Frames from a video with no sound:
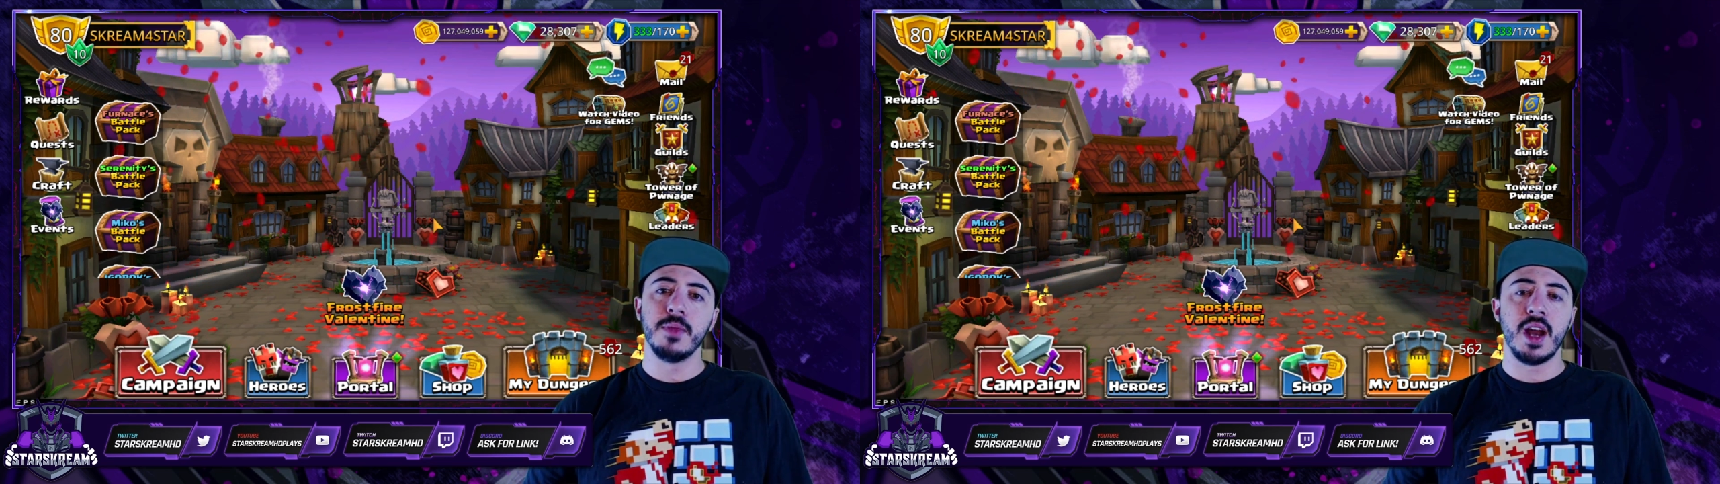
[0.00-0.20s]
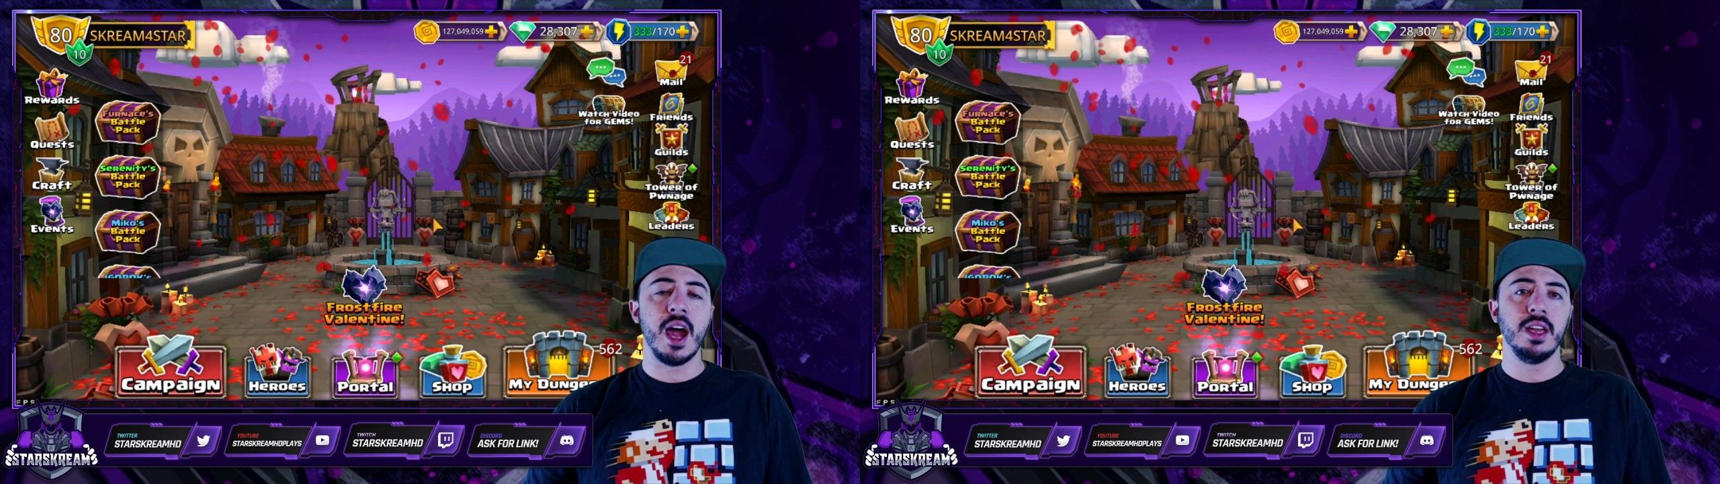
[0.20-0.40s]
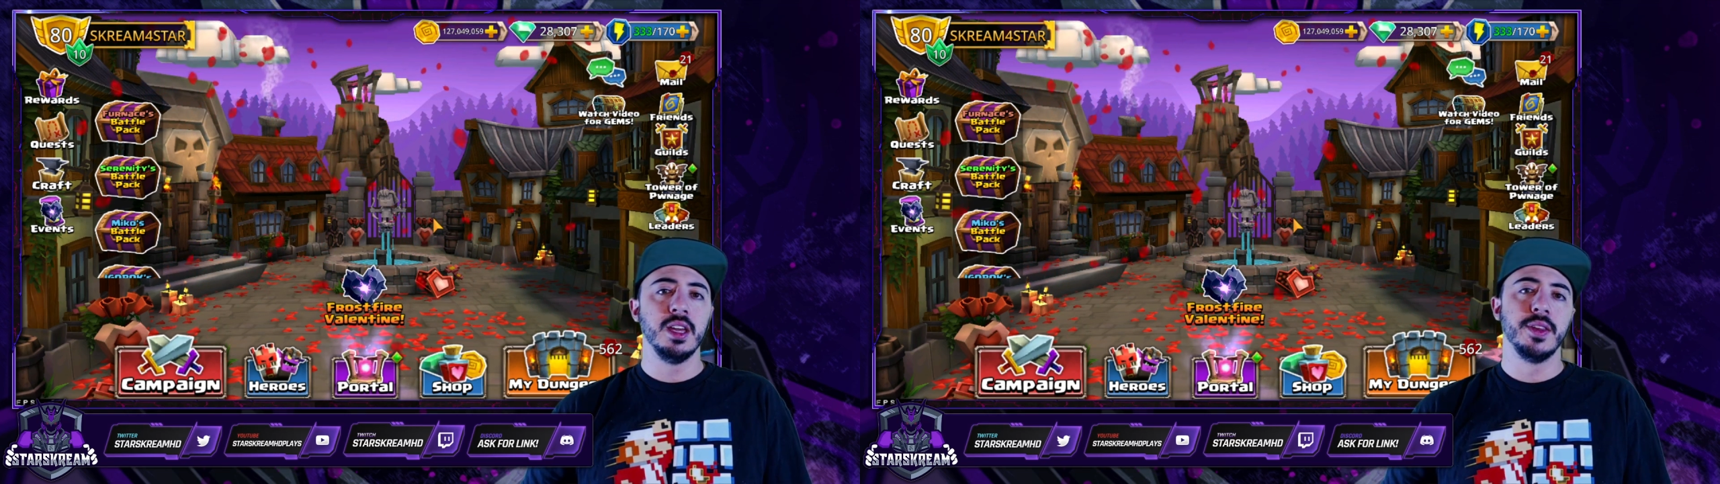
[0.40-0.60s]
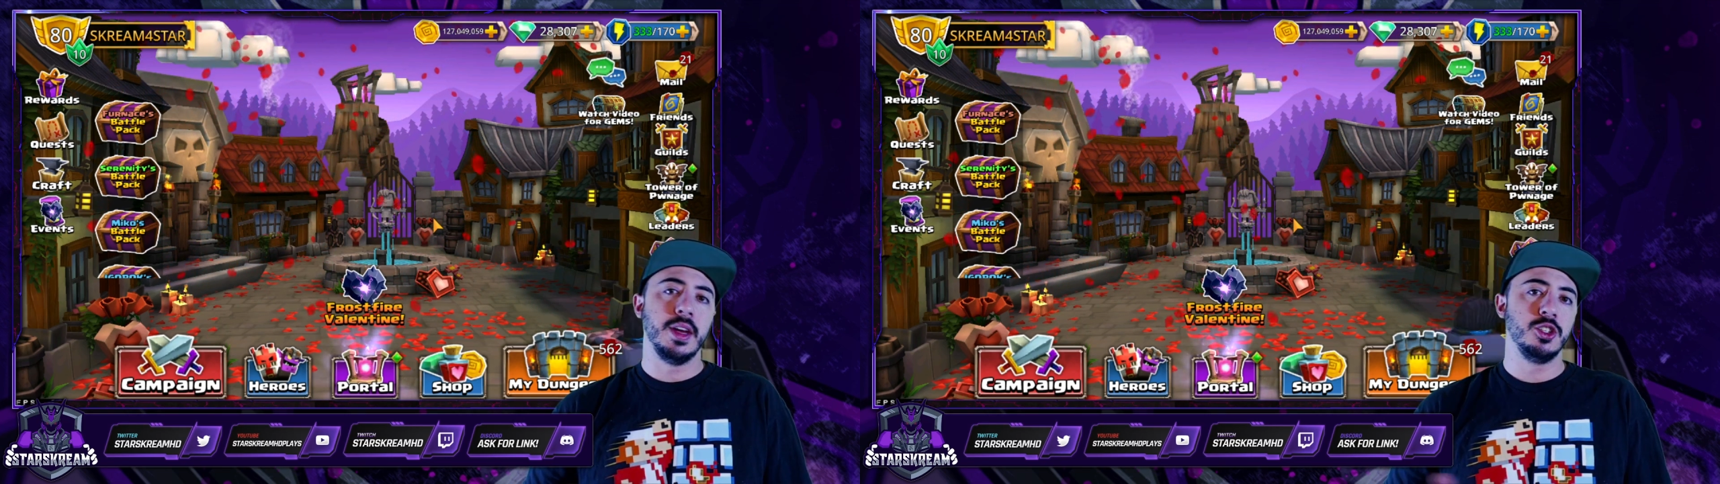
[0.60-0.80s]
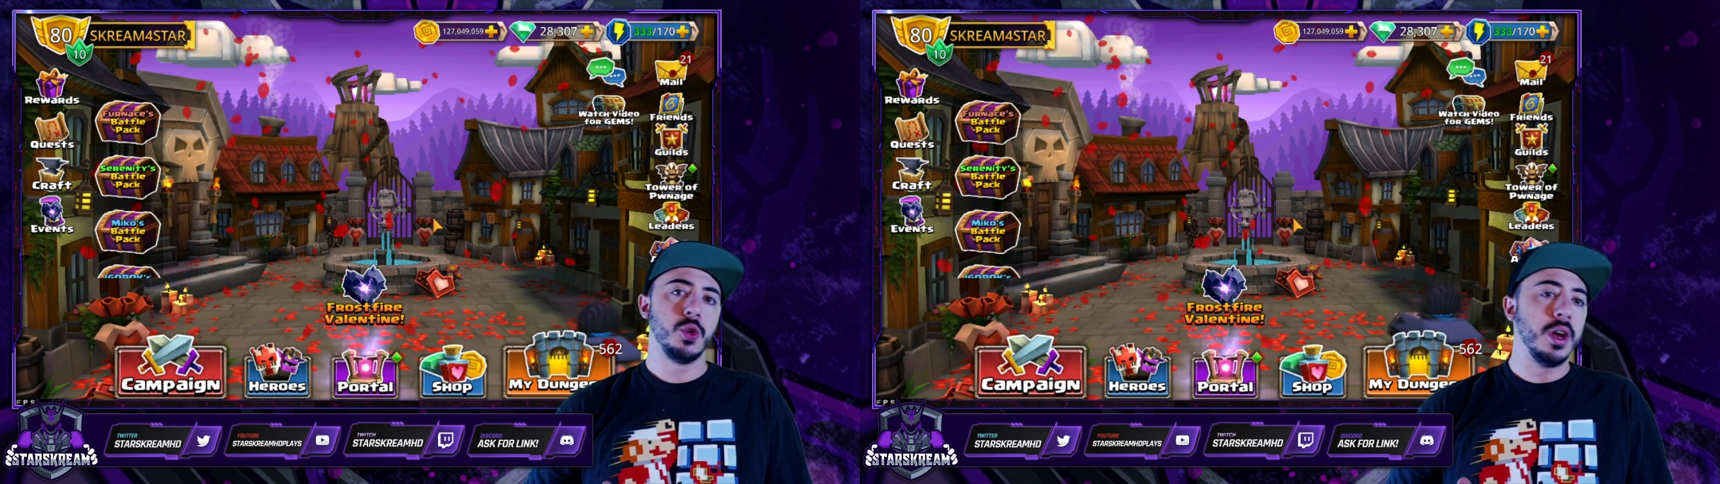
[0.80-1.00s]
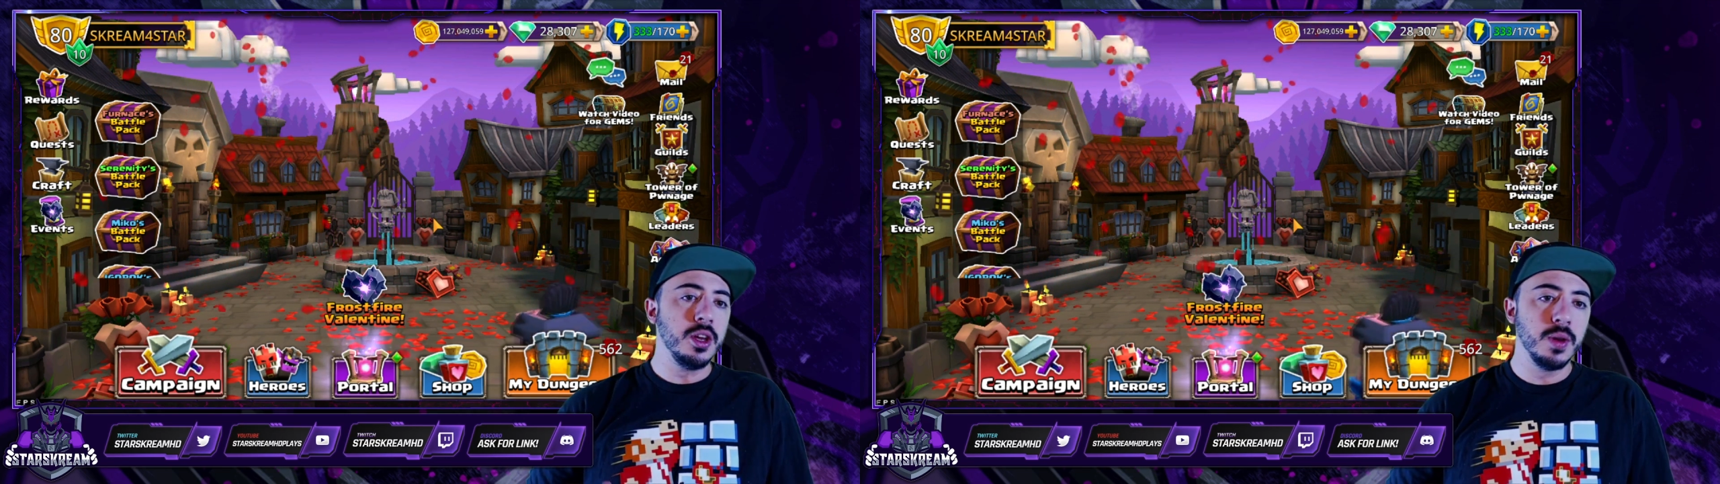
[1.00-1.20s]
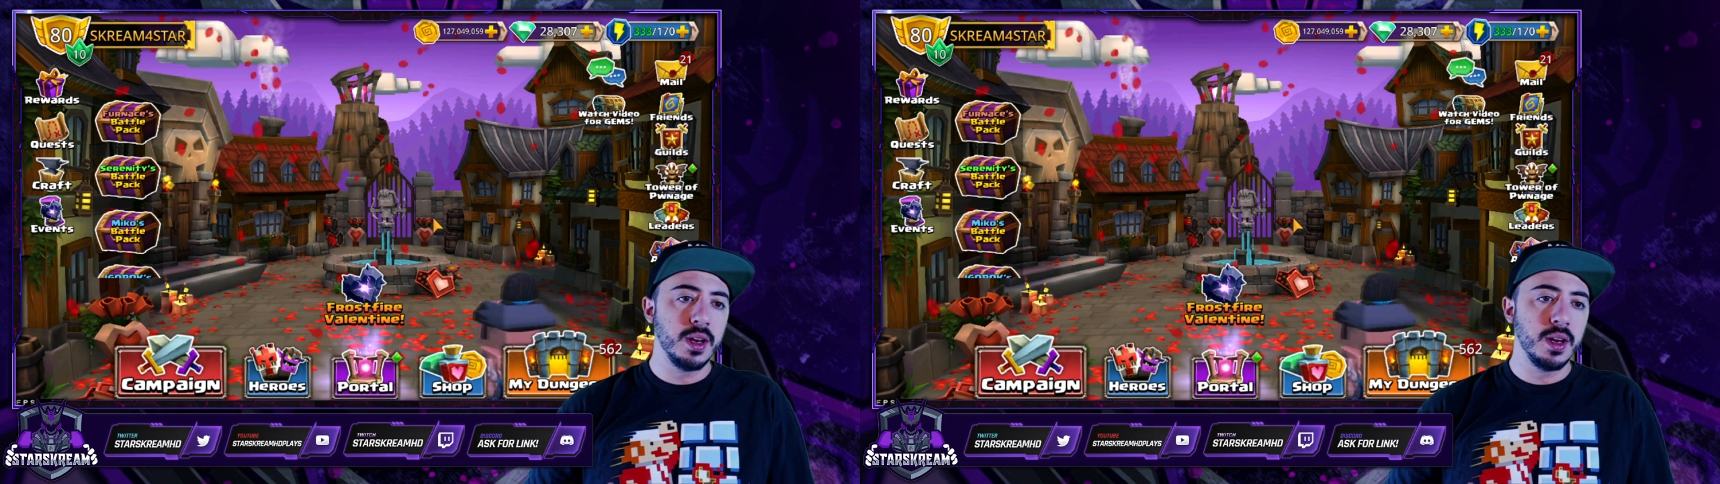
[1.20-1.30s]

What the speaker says: that I can like join you in,